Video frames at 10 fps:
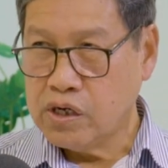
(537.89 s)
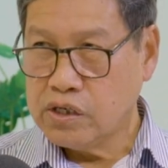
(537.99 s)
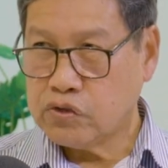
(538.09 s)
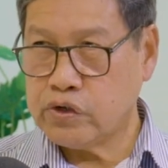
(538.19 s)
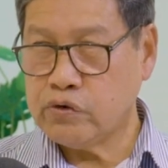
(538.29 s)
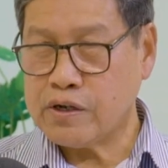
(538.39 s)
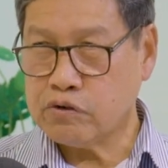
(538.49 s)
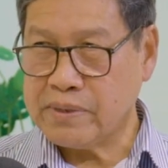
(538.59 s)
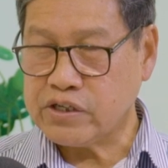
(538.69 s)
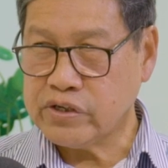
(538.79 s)
So you want
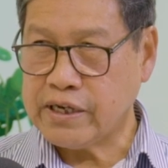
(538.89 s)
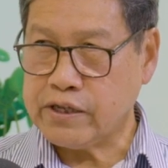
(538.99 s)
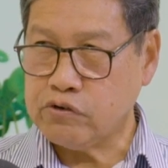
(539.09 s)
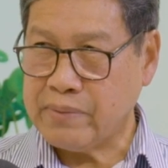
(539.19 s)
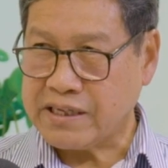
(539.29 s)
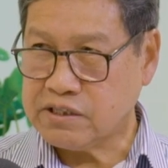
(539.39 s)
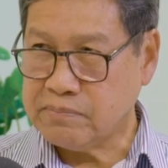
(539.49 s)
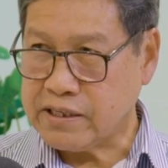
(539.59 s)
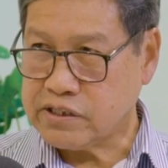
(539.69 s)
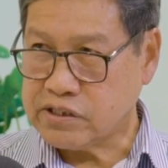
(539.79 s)
to make sure that you
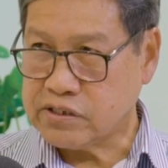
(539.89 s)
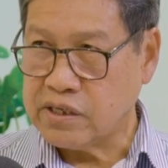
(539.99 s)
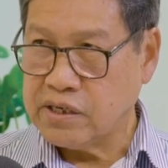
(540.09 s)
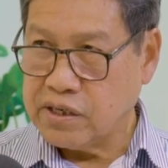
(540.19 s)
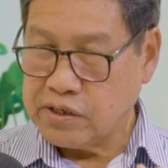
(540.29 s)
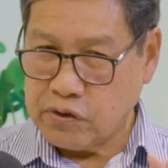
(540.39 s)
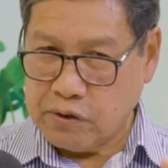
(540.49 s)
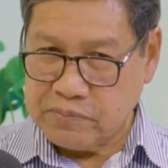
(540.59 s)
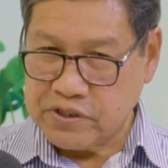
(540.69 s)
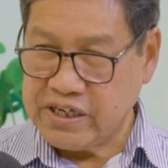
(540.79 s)
maximize your
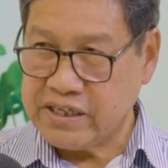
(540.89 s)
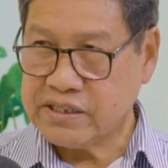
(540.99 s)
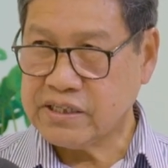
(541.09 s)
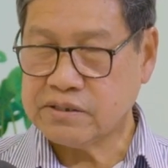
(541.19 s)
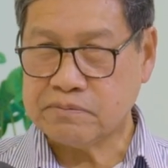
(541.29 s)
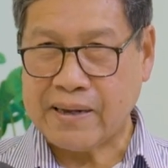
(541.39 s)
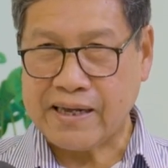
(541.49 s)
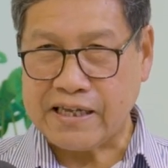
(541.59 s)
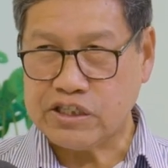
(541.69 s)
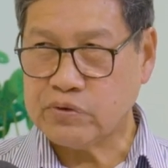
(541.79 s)
purchases by
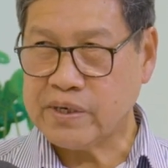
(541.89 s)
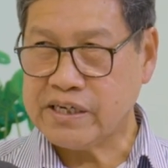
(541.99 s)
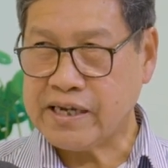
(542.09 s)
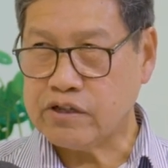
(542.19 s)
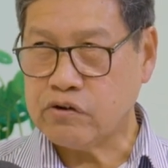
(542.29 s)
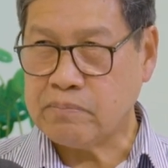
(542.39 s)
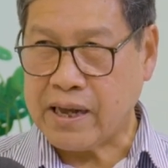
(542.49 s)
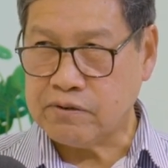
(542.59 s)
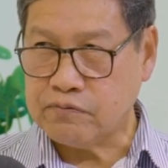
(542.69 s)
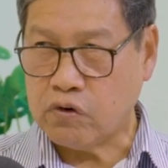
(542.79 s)
ensuring that you're
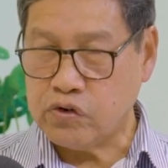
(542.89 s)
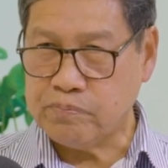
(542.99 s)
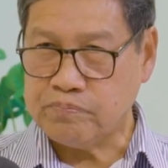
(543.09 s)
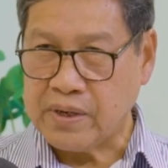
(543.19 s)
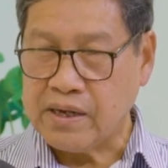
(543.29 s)
buying volume,